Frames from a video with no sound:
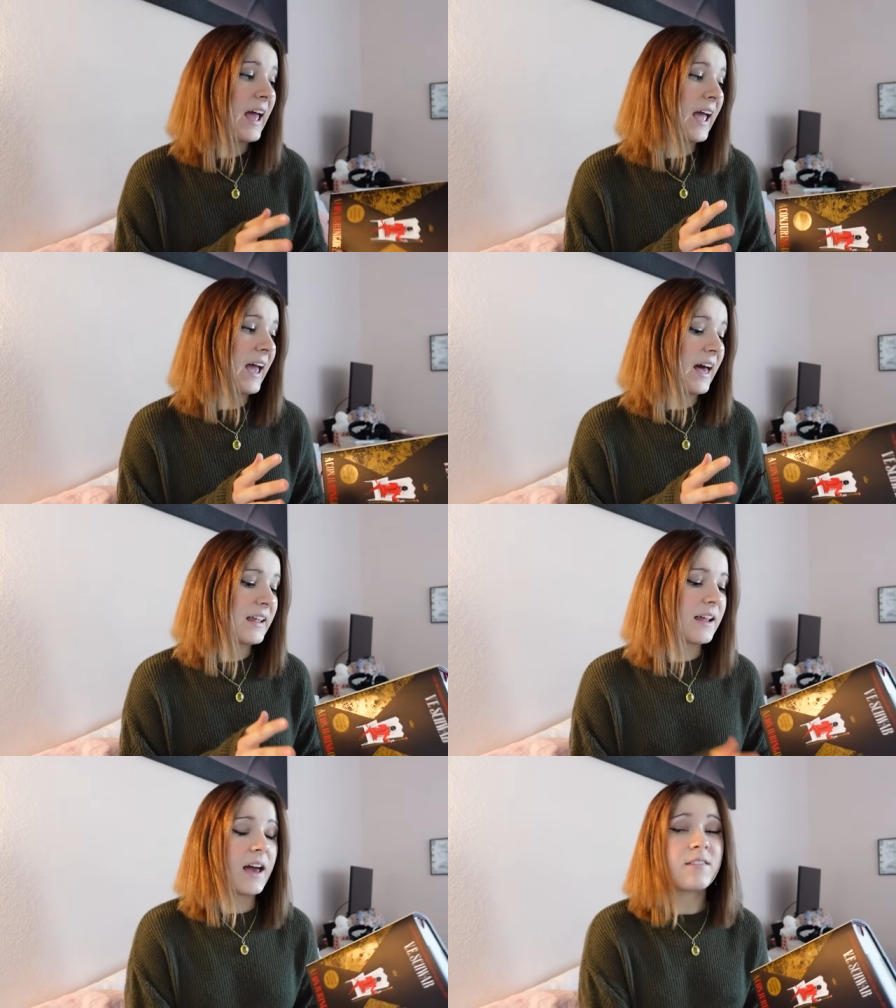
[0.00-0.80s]

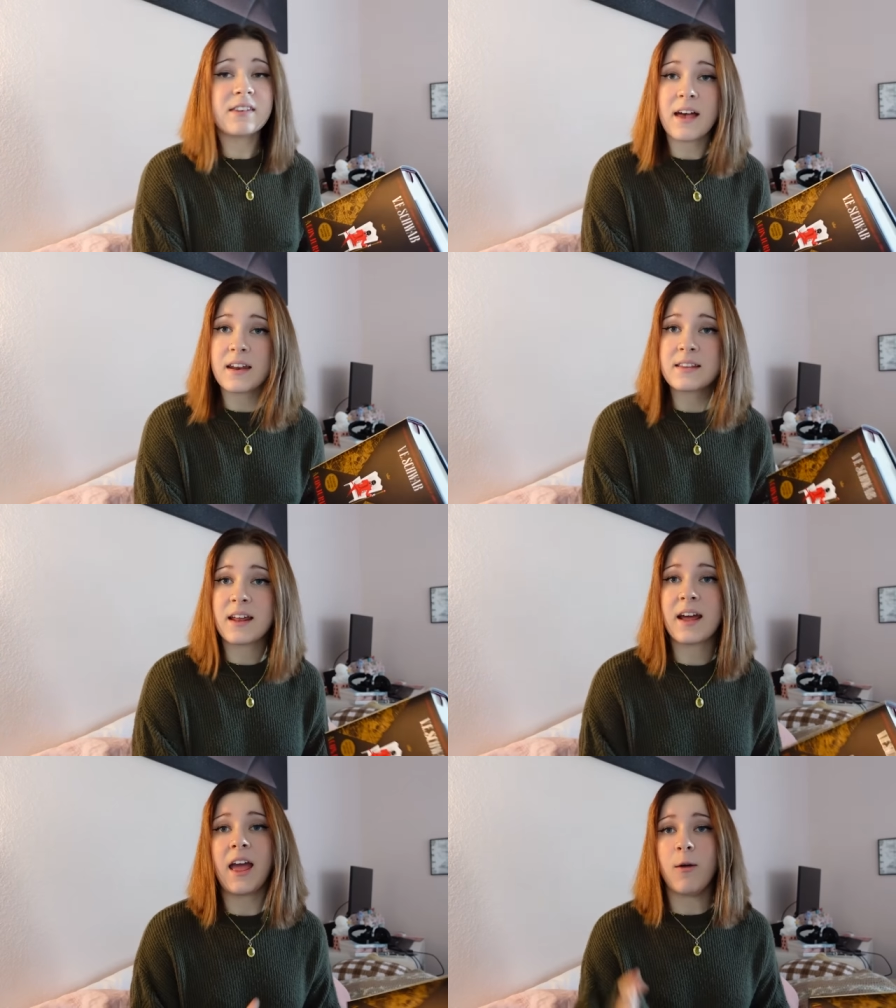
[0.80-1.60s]
and I have decided
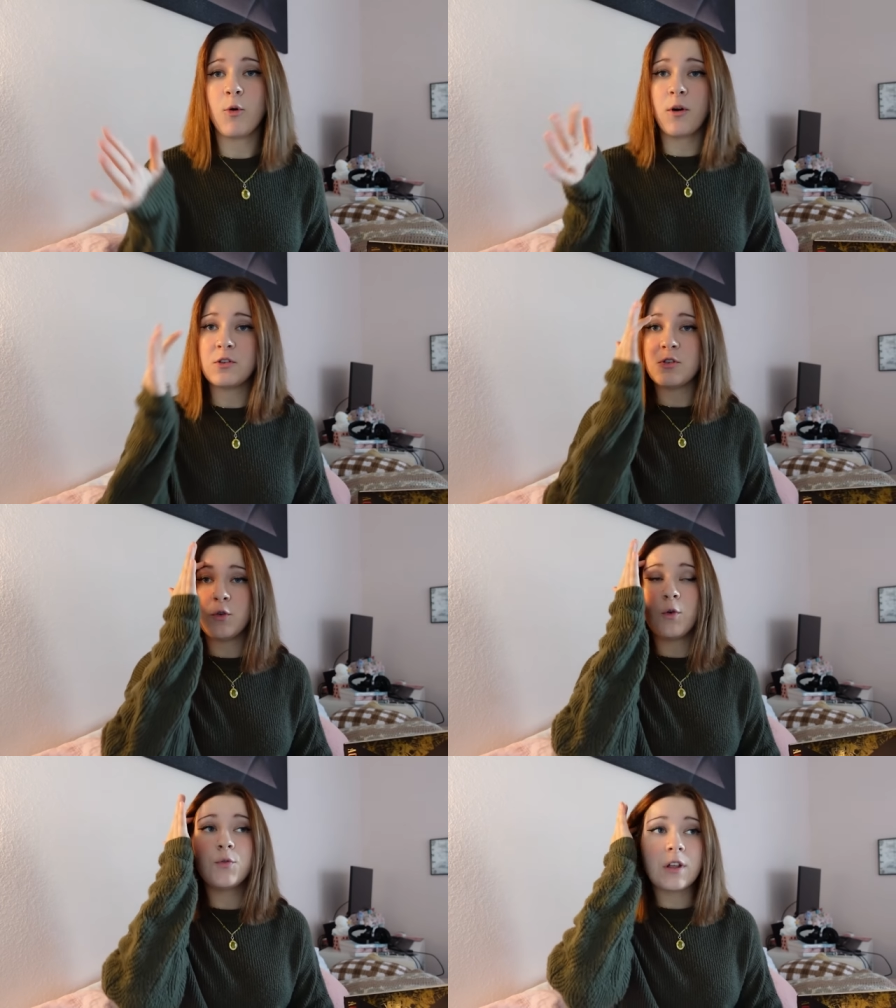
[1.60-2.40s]
that I am going
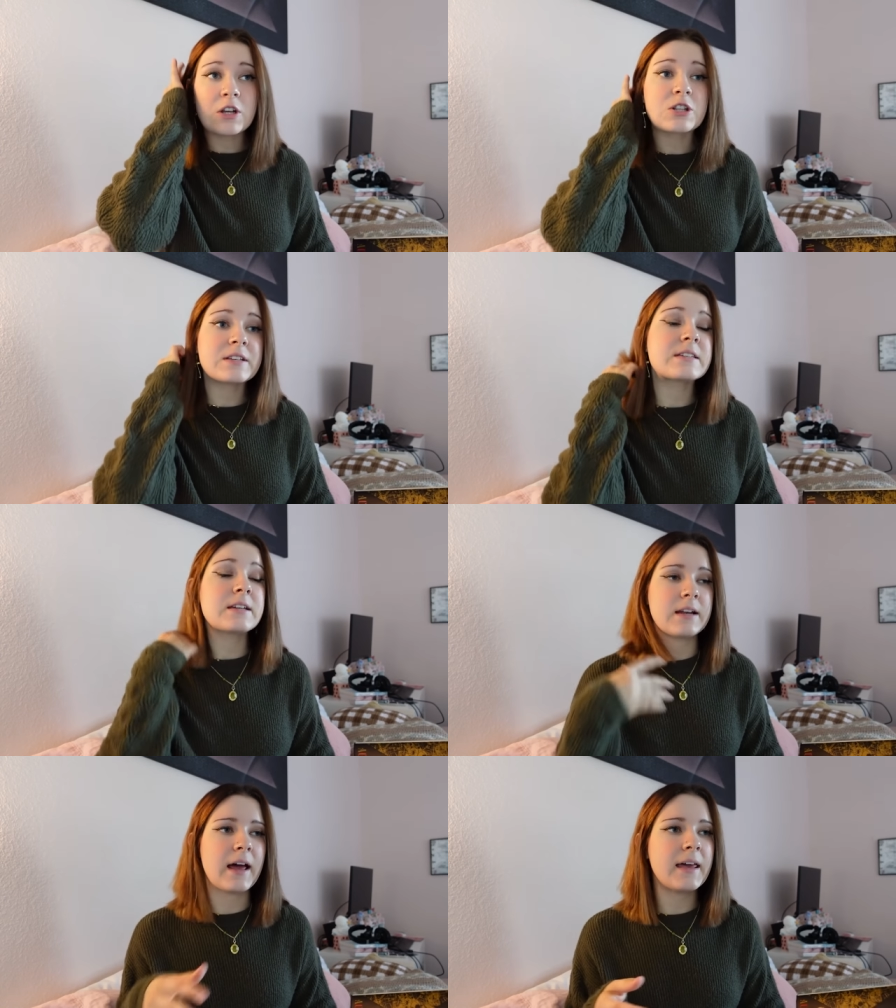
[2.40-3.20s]
to finish this
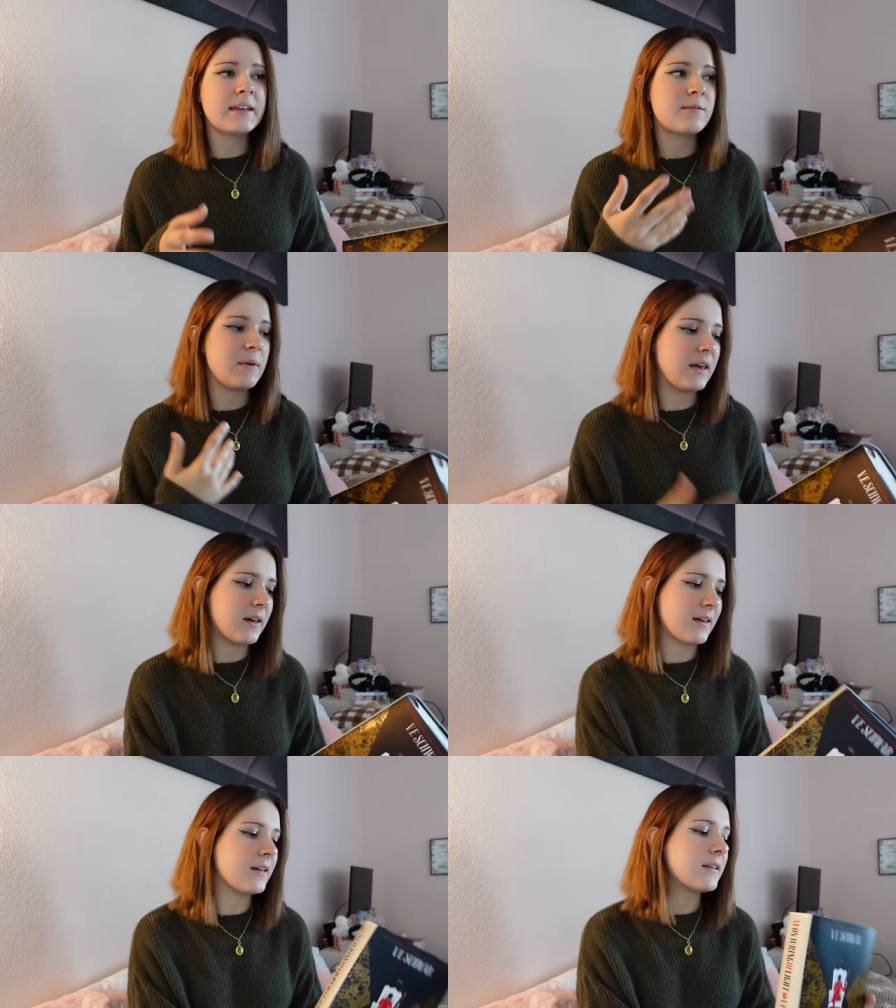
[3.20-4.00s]
tonight
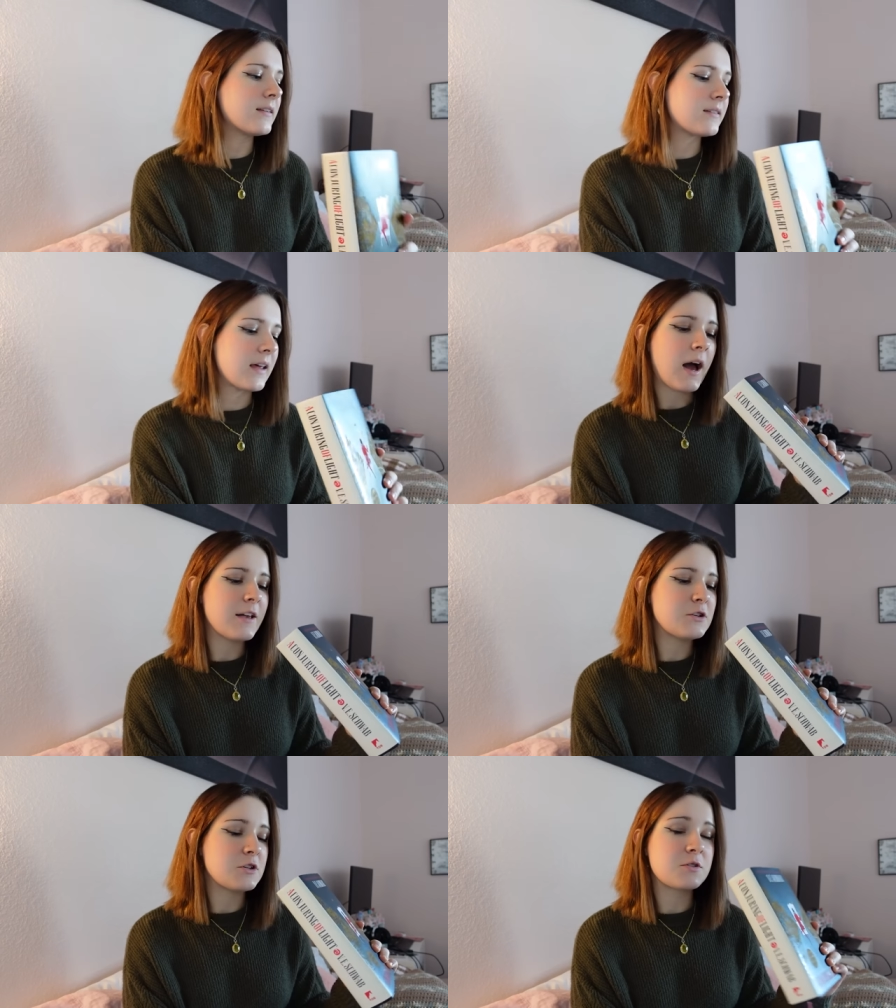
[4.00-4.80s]
because
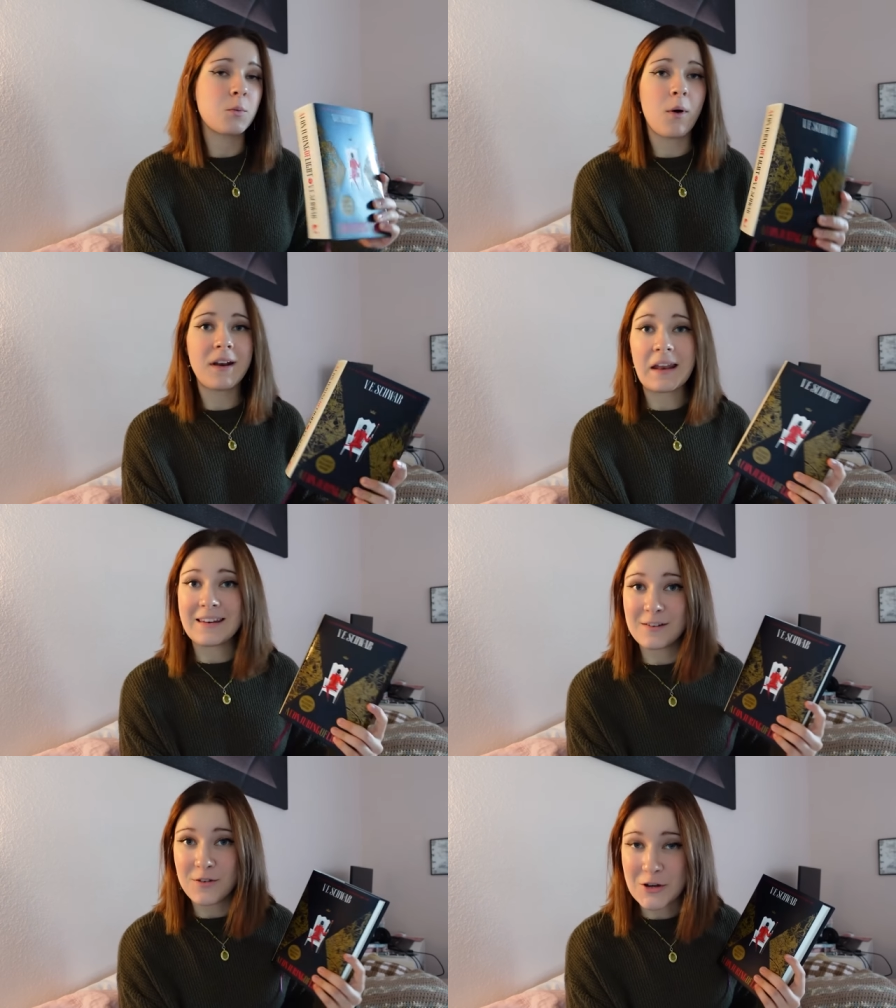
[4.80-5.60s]
I just, one, I
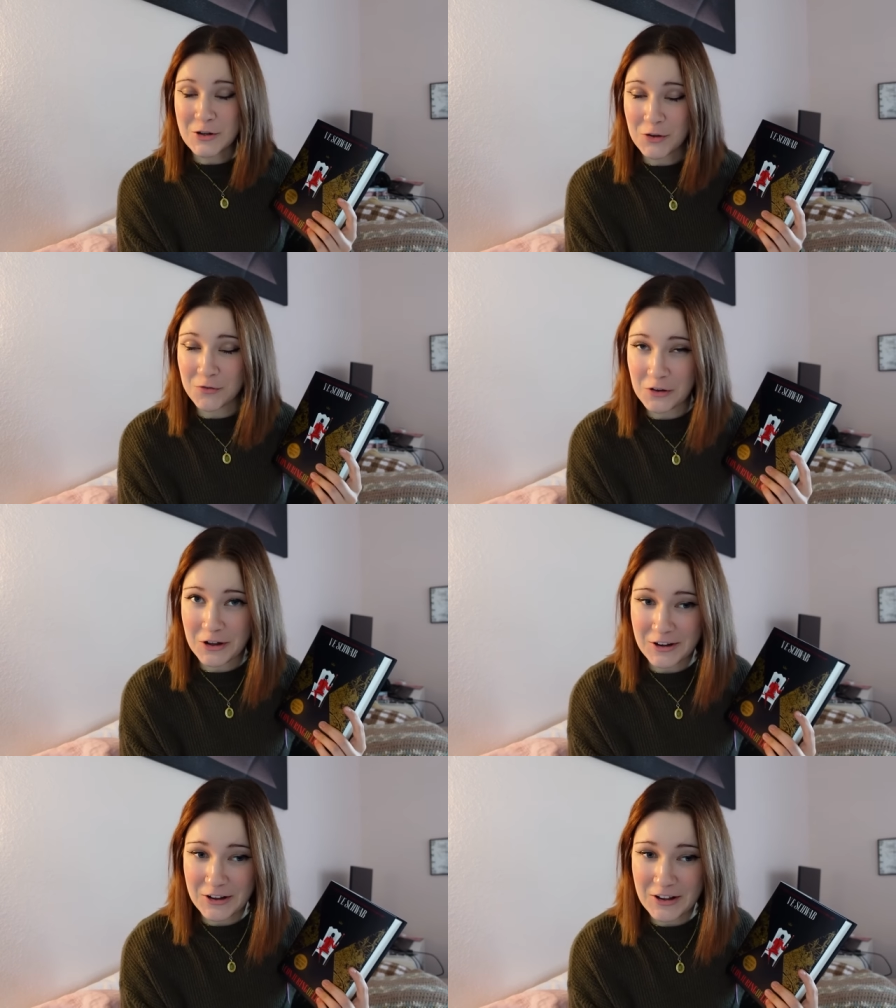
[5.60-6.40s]
need to finish this
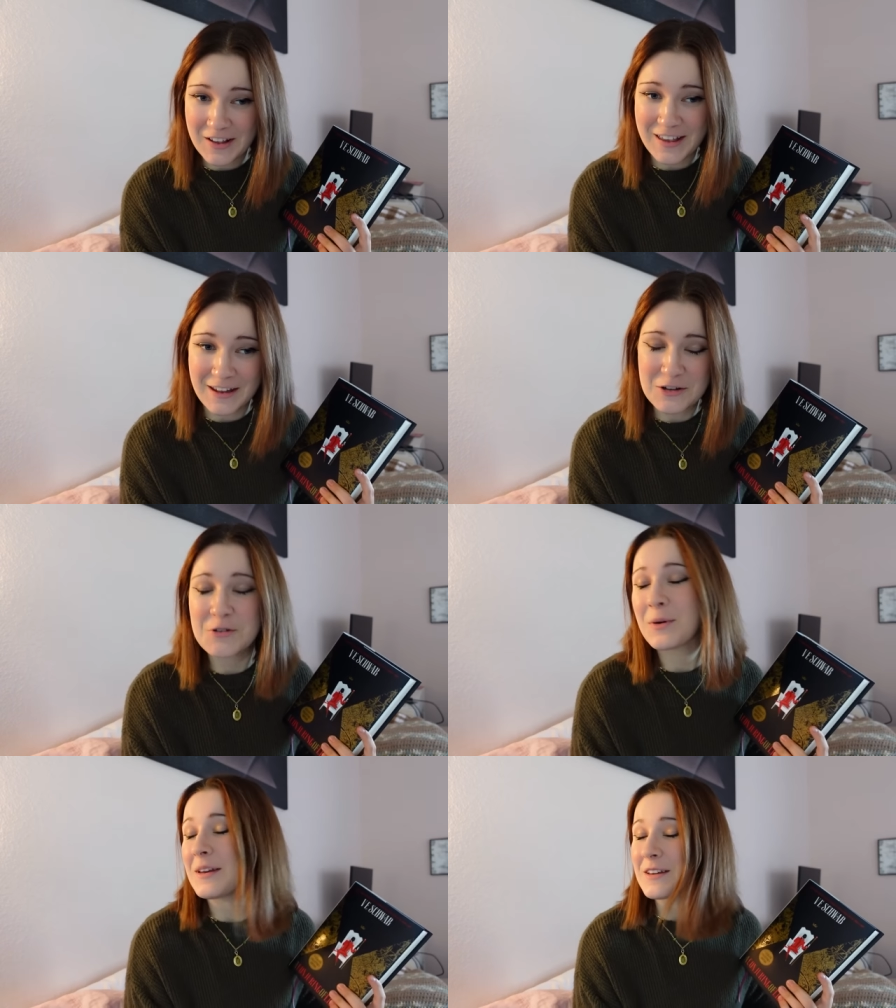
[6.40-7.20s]
vlog, and
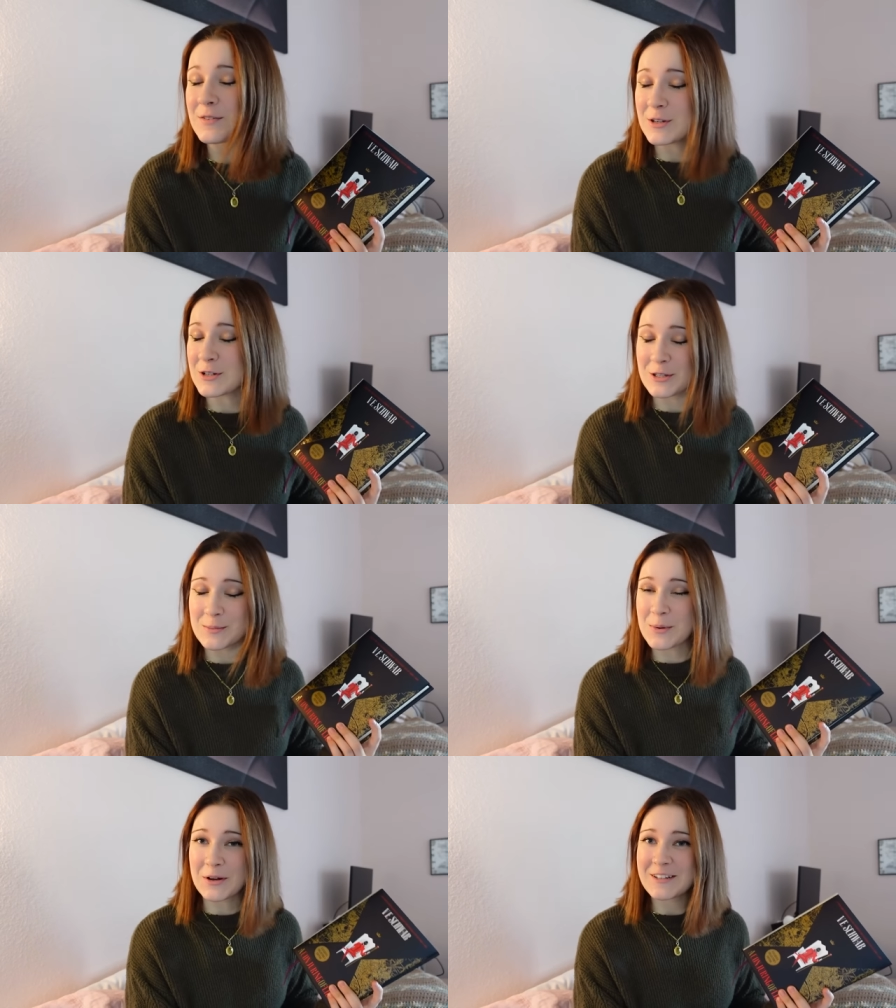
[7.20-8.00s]
two, I need to finish this
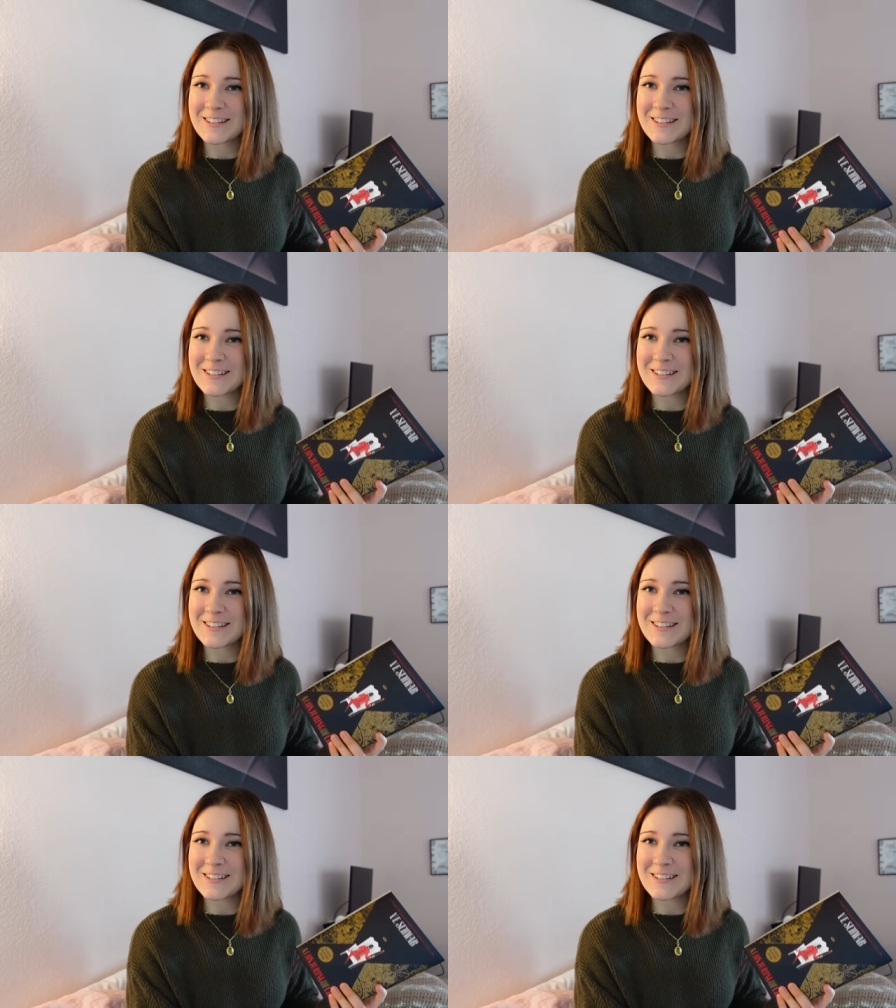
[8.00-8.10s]
book.